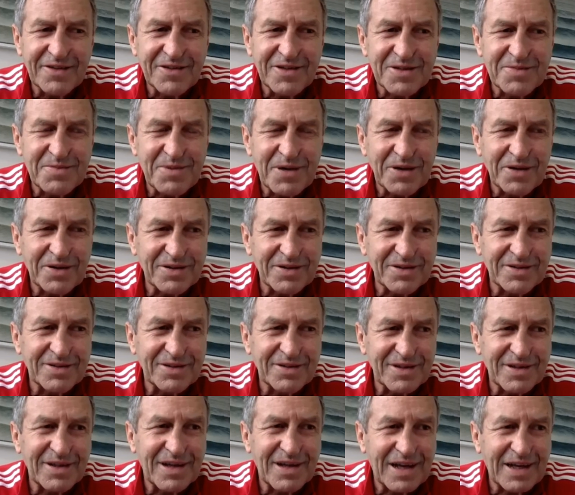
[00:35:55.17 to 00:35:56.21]
He spoke
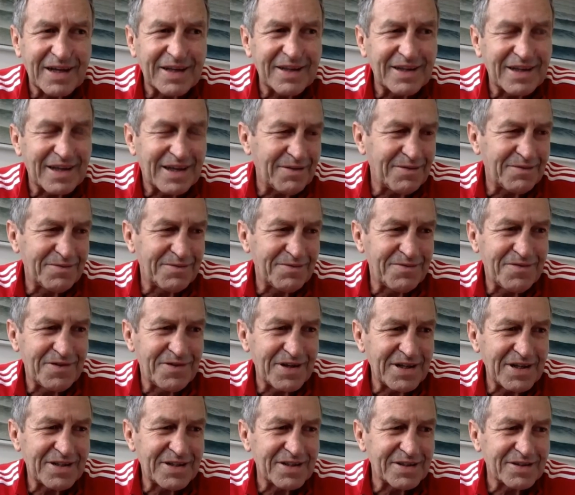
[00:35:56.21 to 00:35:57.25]
a
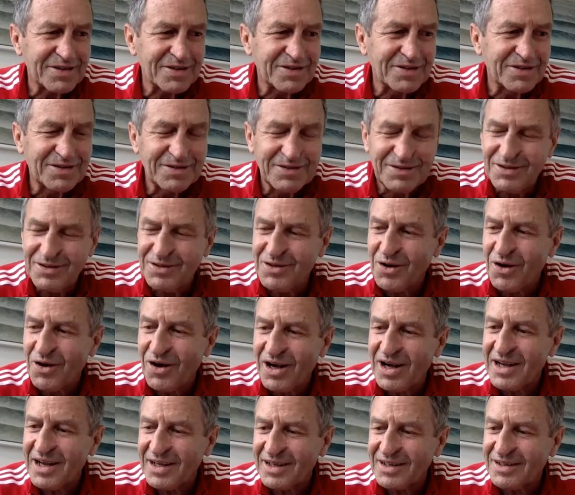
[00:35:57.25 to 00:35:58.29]
Venetian
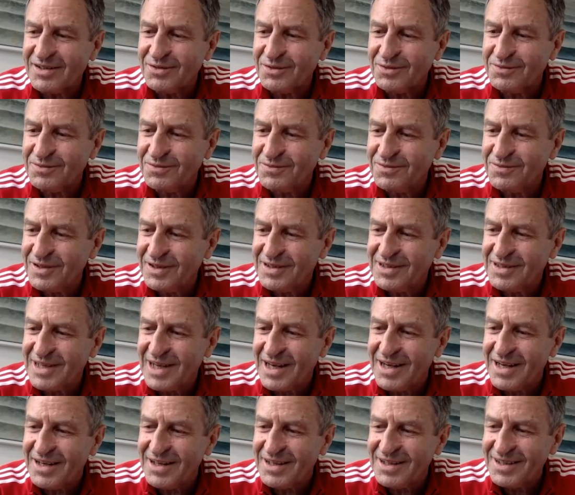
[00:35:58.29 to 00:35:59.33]
dialect of
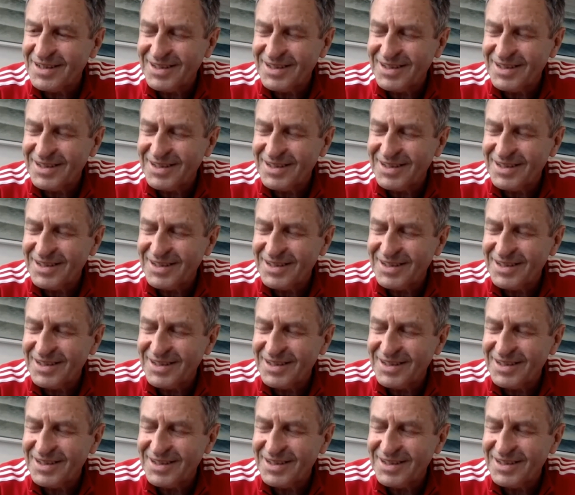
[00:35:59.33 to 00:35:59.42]
Italian.